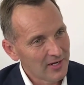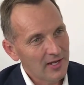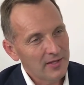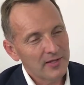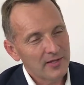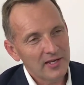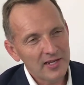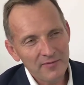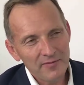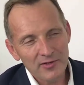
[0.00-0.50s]

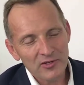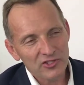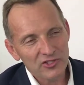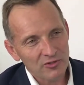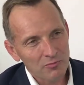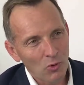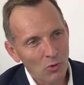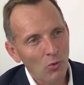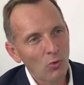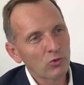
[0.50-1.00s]
that even
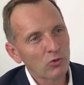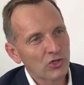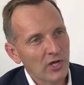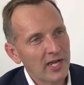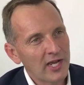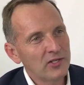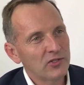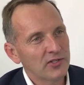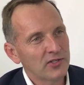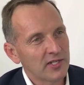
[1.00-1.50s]
small
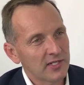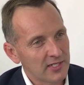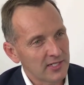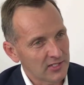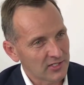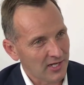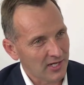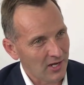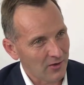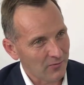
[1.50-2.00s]
changes in discount